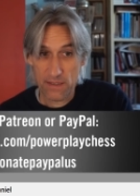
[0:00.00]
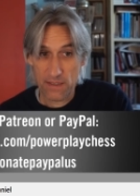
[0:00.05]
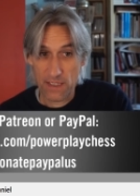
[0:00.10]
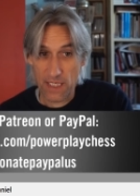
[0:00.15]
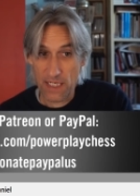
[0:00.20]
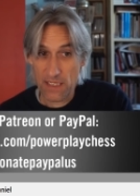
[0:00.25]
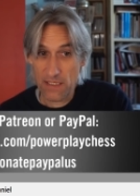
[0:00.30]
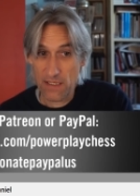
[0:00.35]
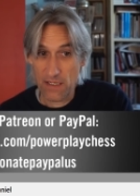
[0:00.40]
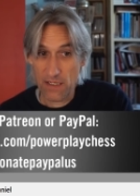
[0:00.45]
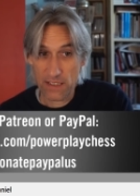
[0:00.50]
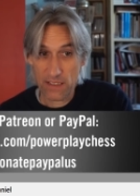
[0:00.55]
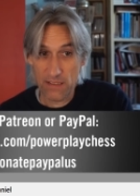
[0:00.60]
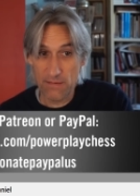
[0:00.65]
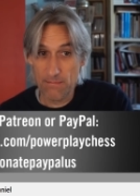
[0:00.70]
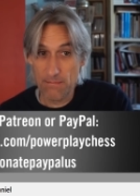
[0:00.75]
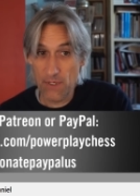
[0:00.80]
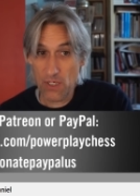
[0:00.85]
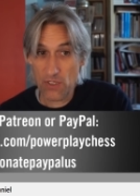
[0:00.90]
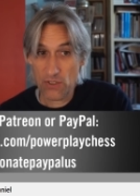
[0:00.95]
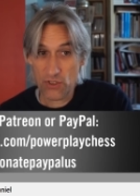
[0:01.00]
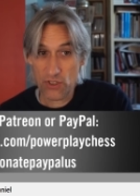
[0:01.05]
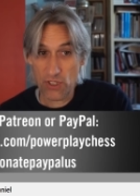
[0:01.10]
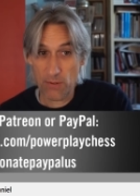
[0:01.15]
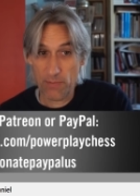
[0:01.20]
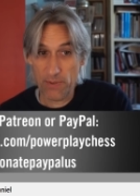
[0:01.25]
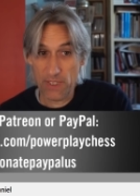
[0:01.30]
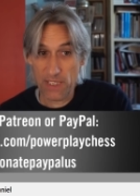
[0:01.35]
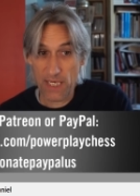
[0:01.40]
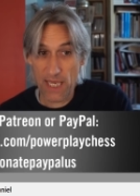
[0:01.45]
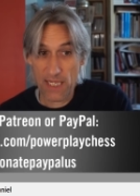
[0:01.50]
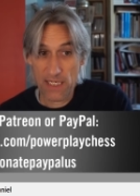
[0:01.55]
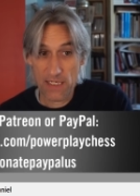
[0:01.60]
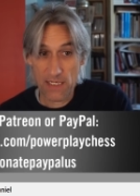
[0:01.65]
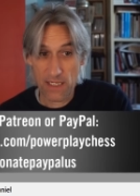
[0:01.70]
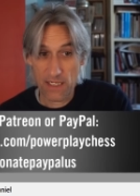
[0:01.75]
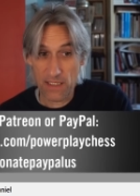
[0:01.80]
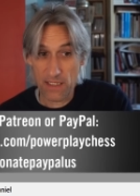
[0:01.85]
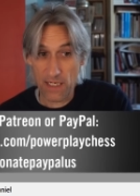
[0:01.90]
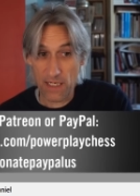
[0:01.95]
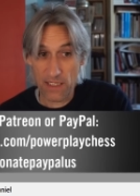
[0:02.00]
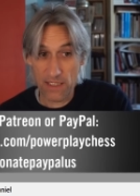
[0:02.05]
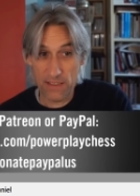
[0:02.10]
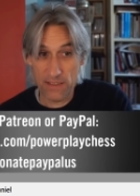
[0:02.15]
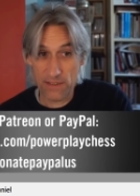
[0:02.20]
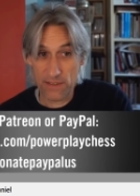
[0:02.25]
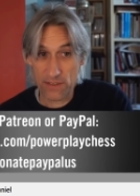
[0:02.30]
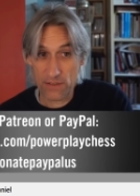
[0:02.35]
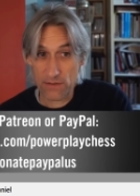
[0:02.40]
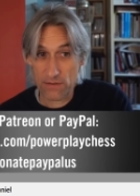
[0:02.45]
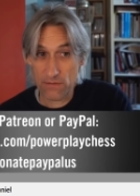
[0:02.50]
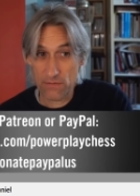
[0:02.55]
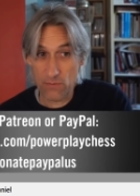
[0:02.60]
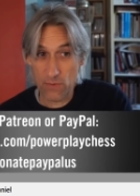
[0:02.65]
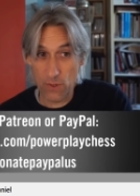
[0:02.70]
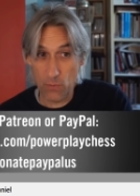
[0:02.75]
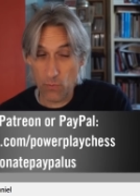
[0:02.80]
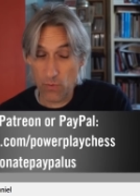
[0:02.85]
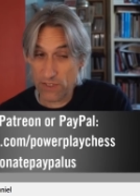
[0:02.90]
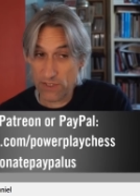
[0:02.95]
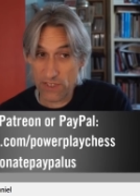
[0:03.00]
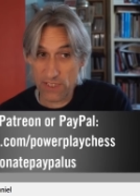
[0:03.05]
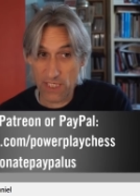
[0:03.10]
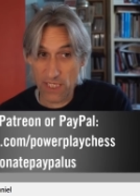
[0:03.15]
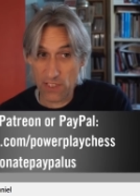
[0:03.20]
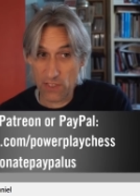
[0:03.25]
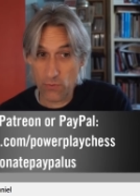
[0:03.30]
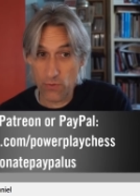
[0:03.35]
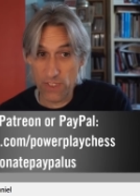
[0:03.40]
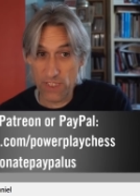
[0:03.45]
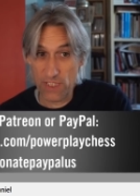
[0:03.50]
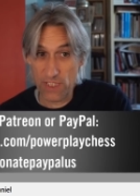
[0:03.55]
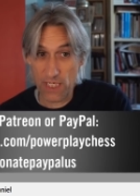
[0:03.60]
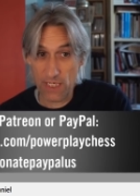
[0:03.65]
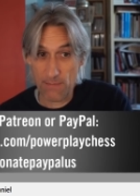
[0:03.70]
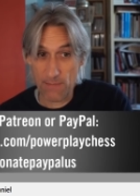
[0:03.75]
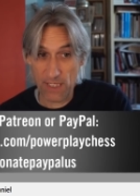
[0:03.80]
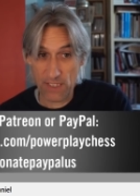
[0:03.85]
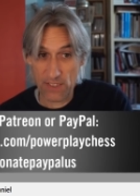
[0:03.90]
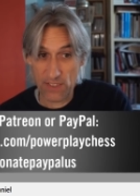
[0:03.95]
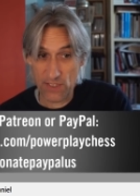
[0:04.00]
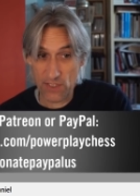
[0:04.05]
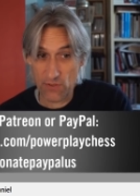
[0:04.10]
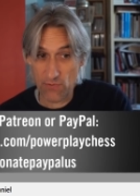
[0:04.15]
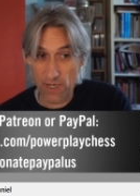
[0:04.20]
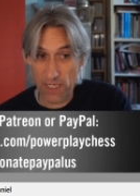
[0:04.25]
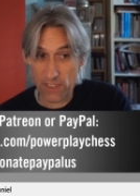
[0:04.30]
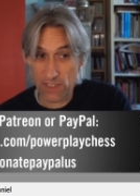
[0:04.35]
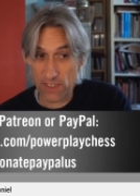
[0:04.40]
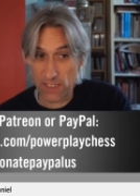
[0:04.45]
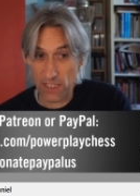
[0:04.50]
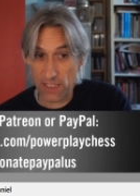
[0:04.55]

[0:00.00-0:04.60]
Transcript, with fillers: then I can march up again. And, and well, once again, queen d8 mate is threatened.